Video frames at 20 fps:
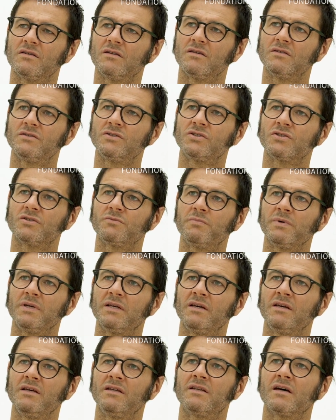it should
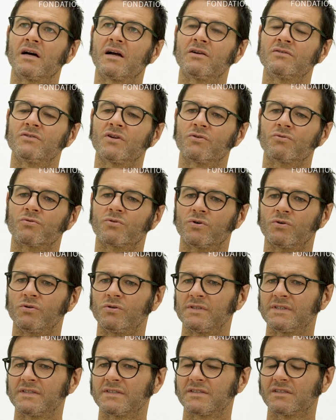be there are no
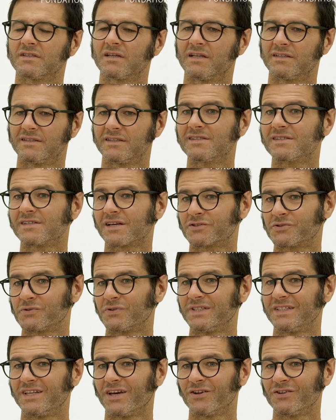rules, and this is
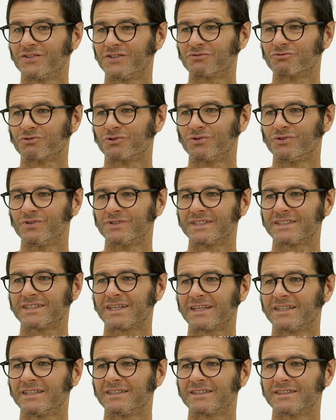actually the only rule that
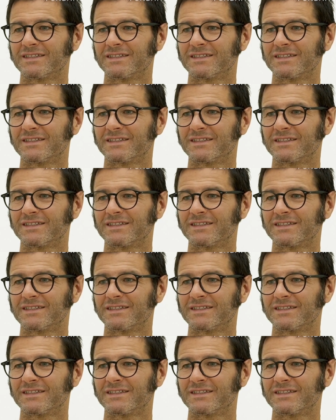I